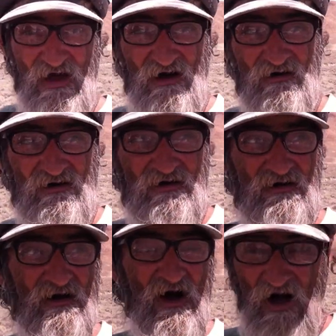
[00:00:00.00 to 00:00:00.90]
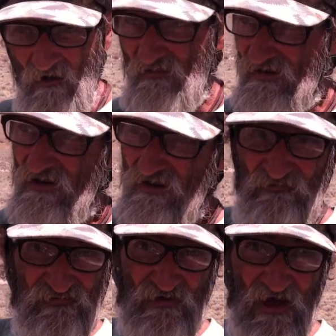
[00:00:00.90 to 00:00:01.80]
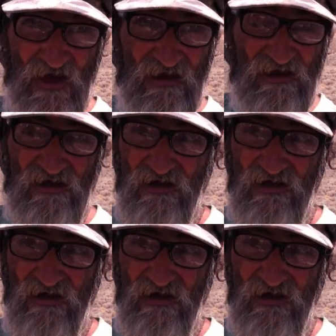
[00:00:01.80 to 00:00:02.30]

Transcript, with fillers: now. I'm a little upset.